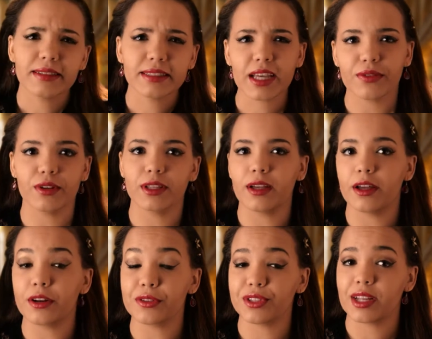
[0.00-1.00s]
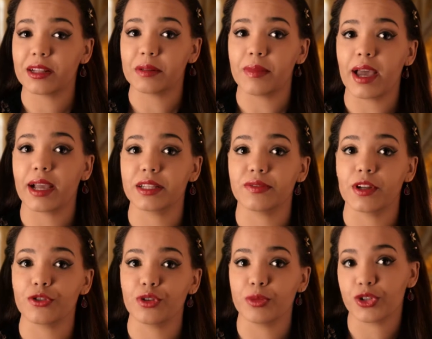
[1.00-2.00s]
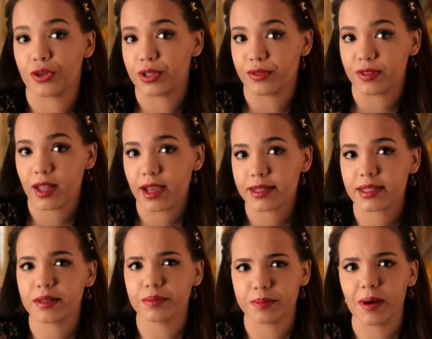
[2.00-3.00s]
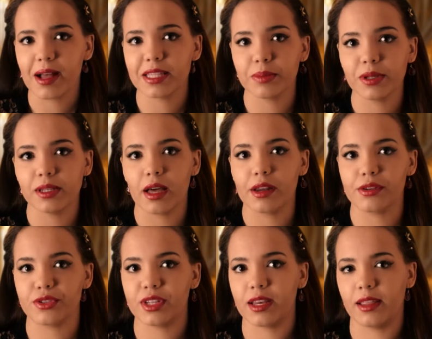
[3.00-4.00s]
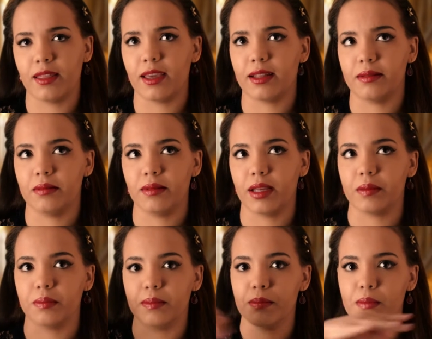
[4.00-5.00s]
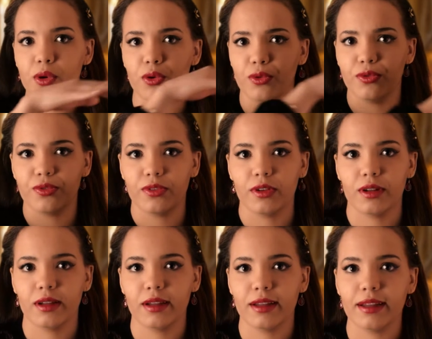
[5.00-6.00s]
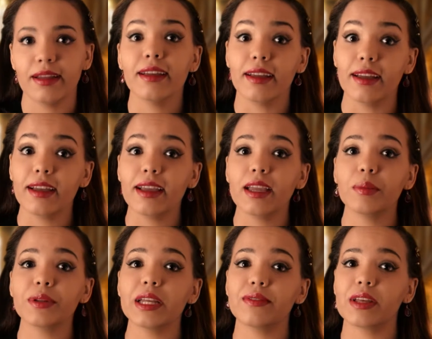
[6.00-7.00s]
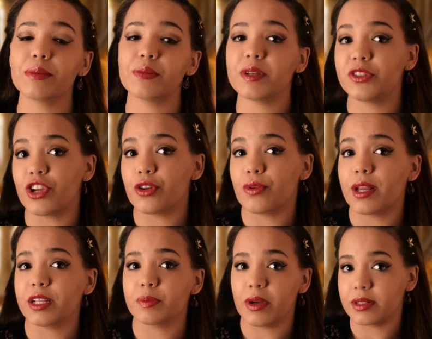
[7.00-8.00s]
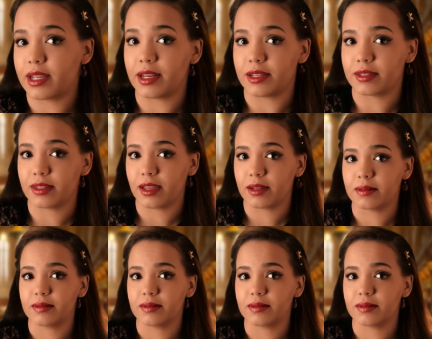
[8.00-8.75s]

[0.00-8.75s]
Definitely not understanding that maggots eventually mature into flies, and possibly not understanding that they can, move. He believed them to be generating spontaneously.